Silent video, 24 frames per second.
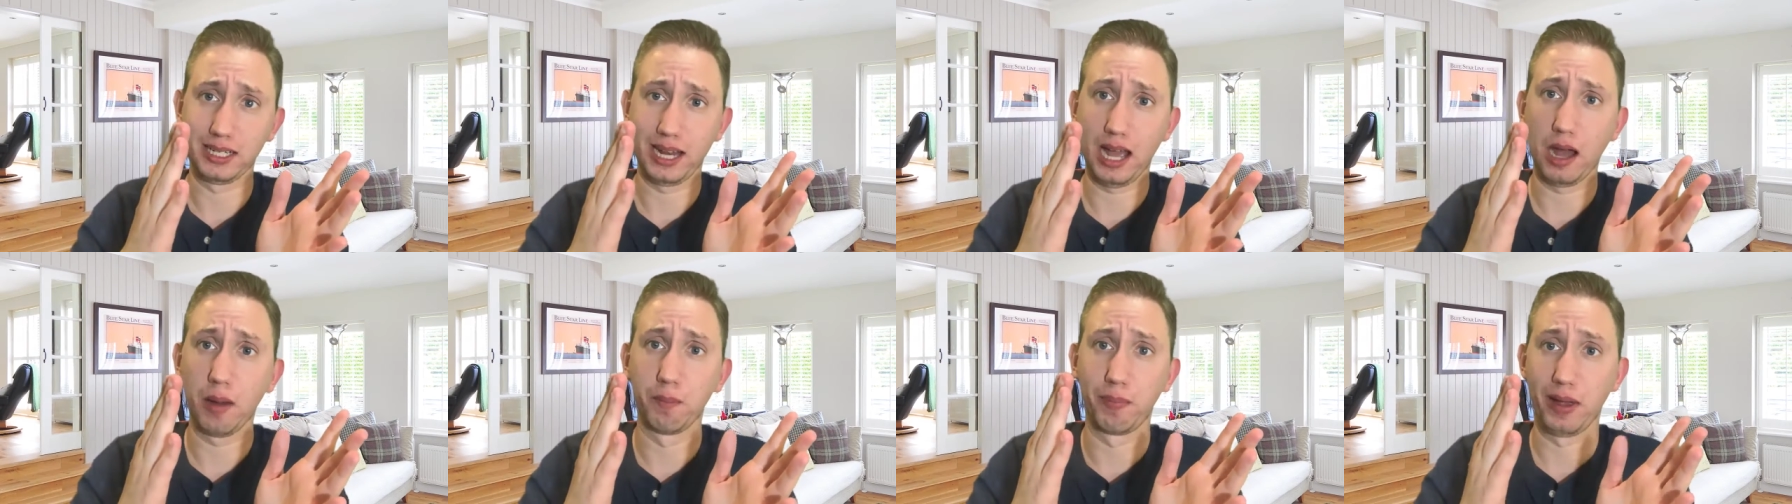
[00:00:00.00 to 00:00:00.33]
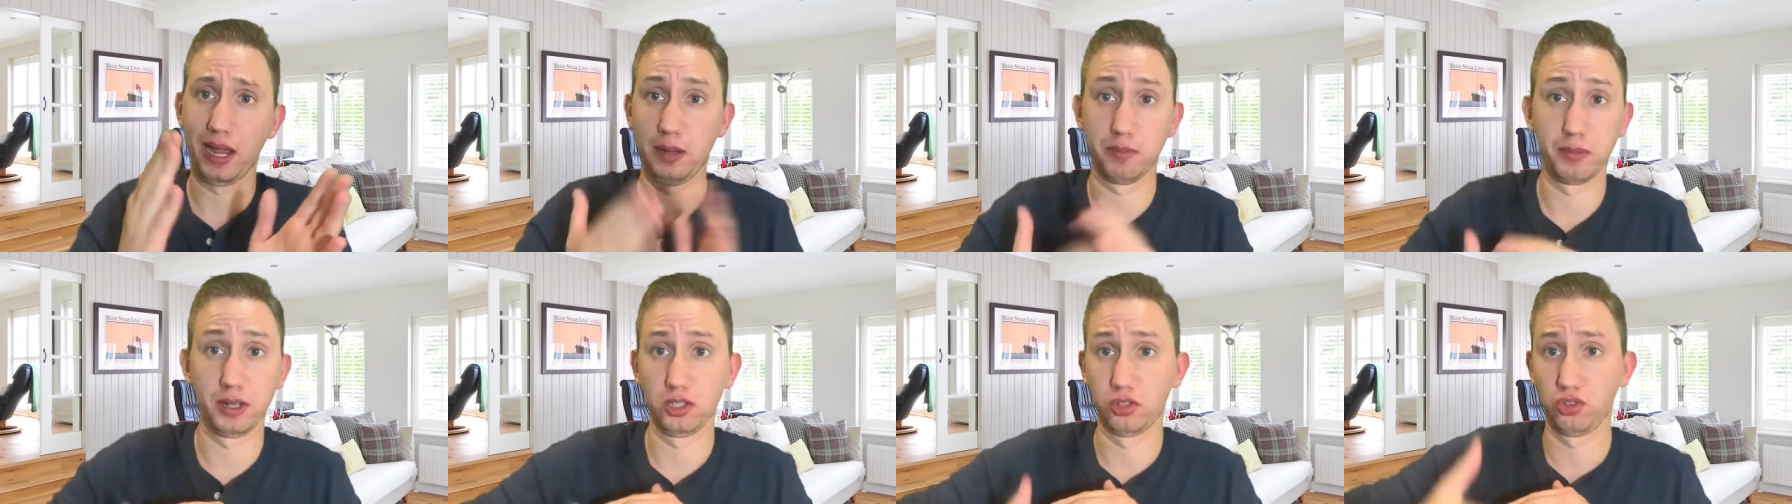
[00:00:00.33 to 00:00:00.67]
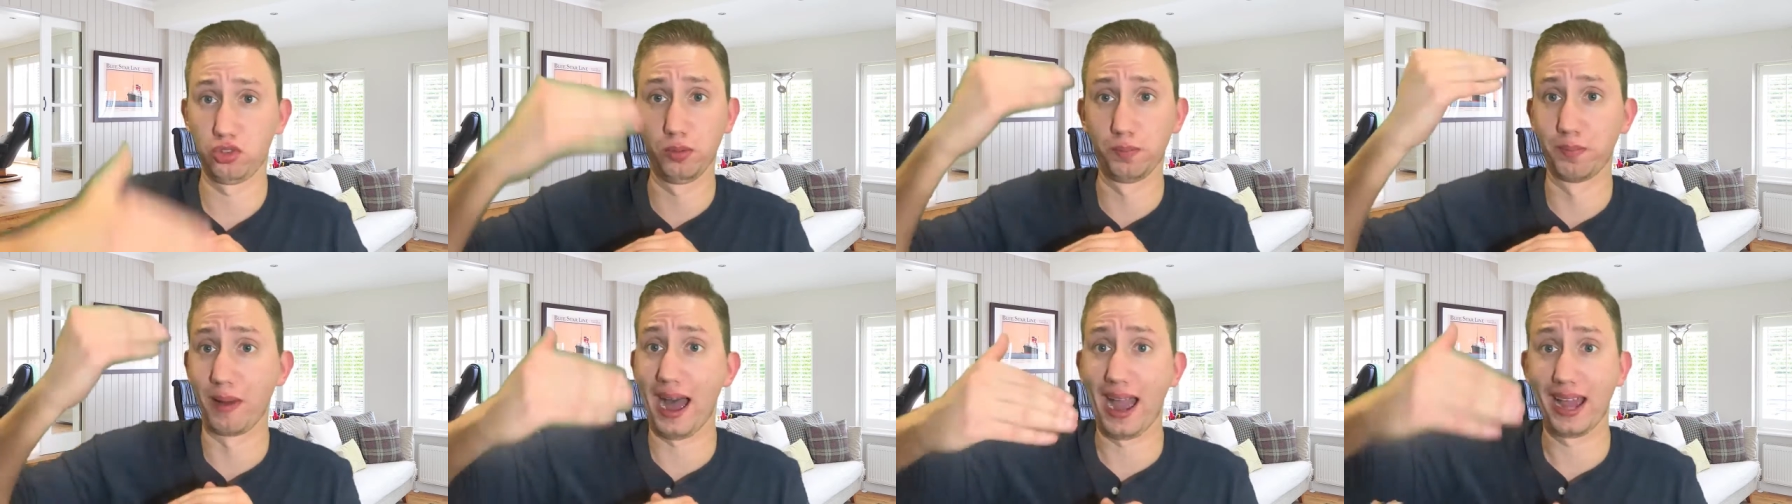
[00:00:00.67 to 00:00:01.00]
down payment
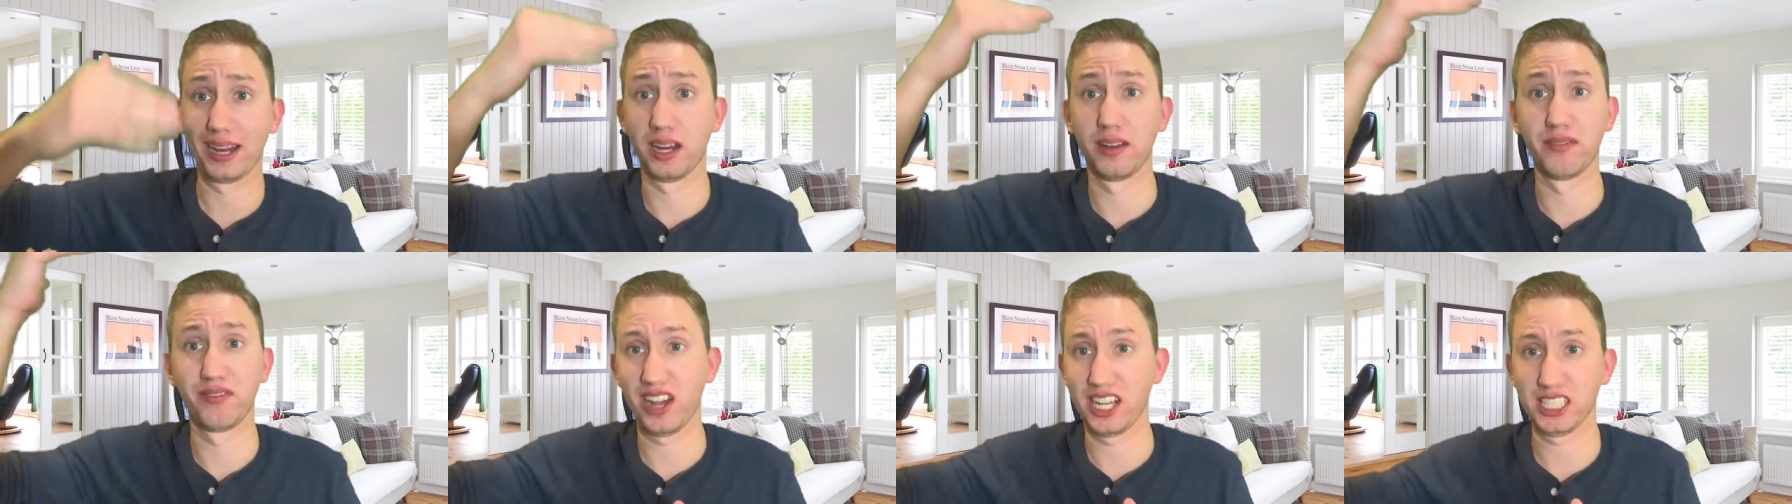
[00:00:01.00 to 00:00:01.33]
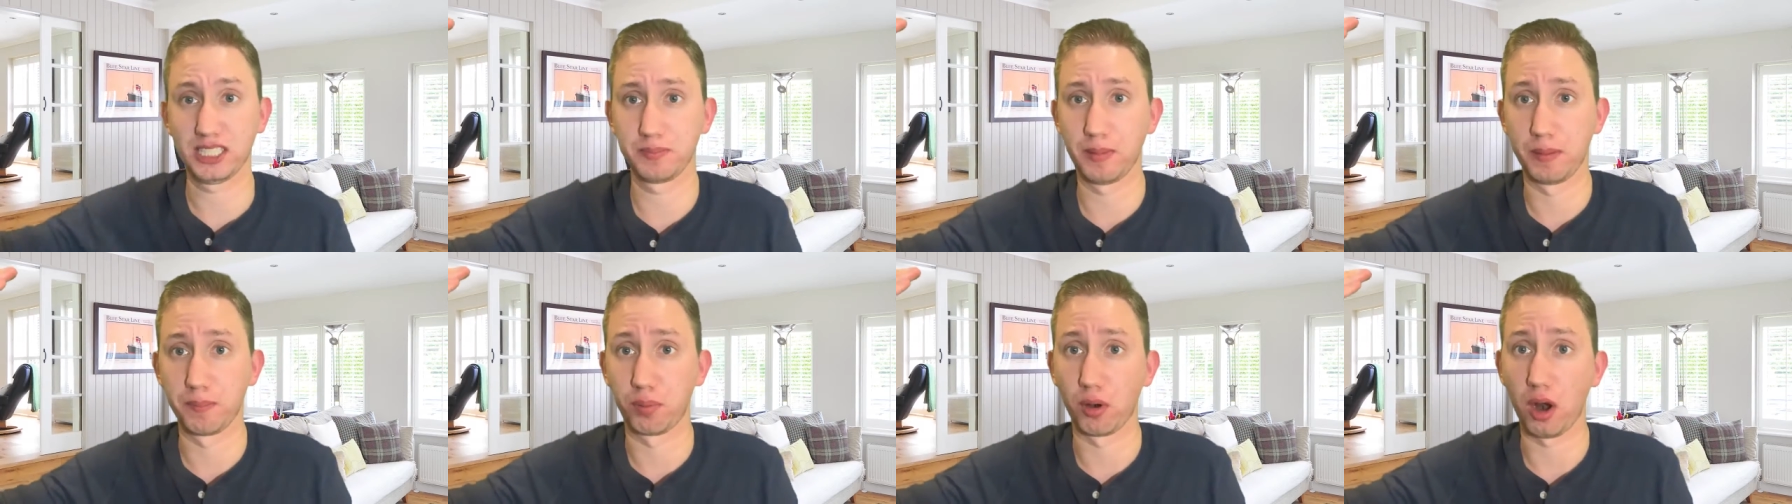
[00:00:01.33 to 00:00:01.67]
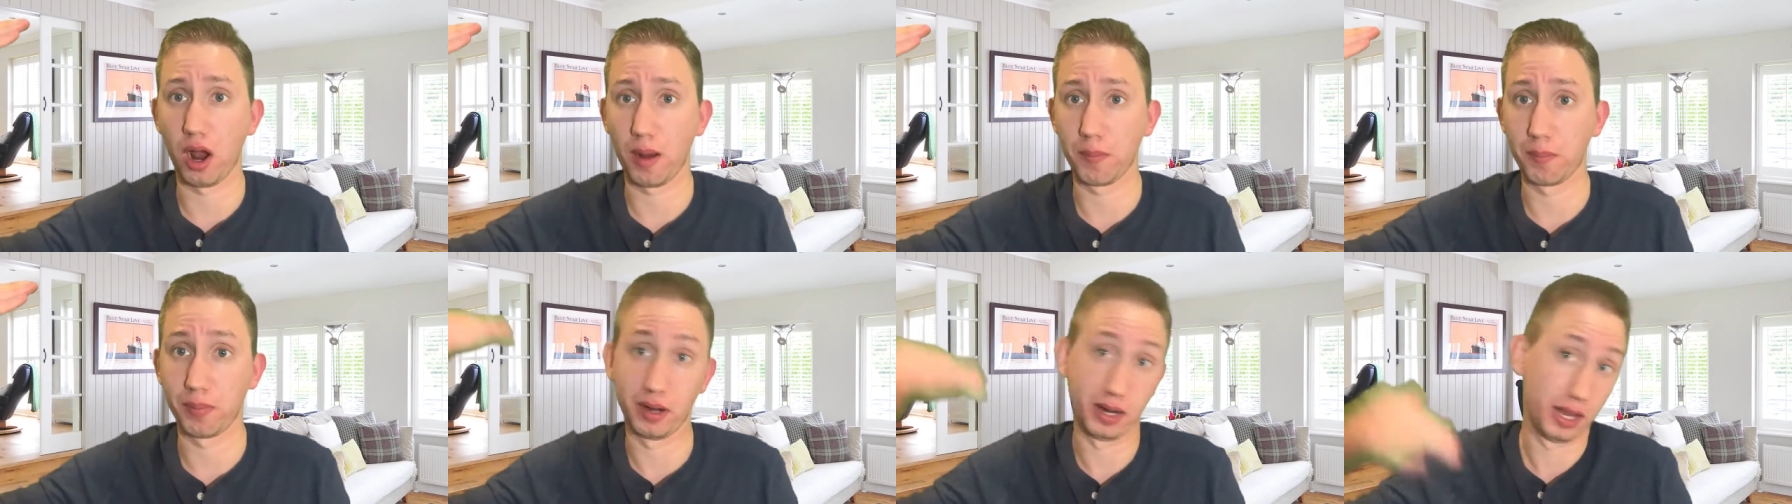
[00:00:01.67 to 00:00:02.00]
to buy an investment
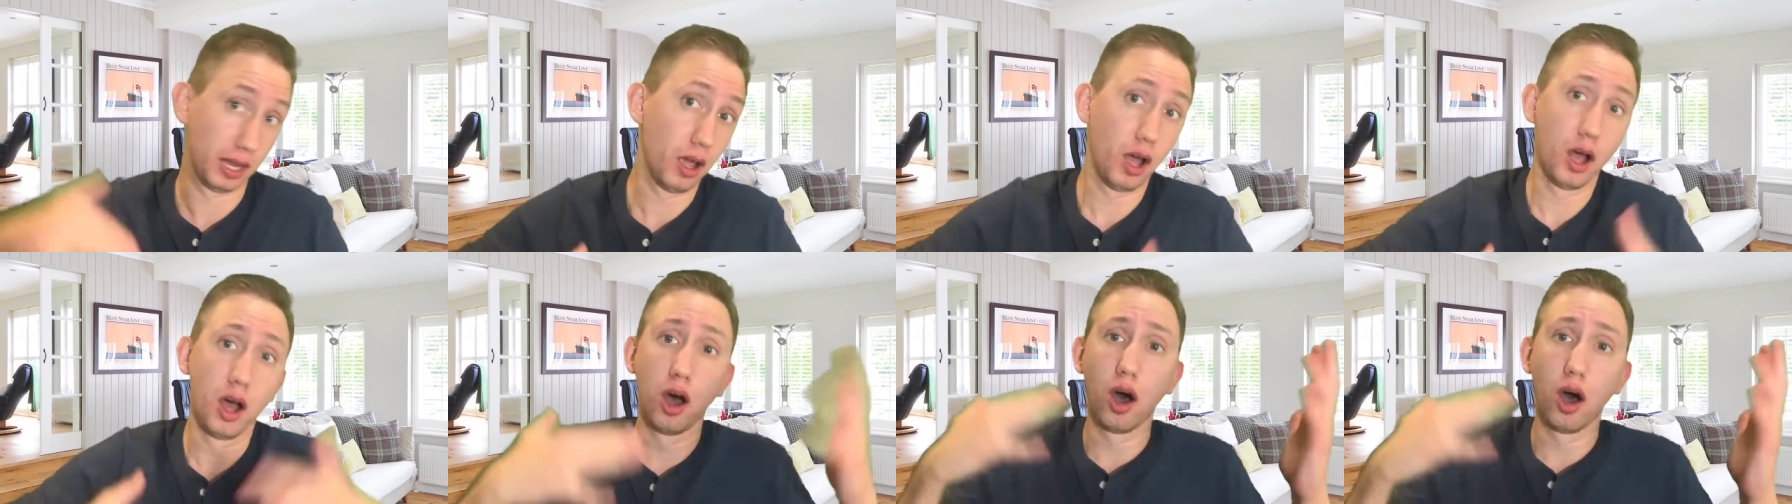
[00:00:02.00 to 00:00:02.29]
property.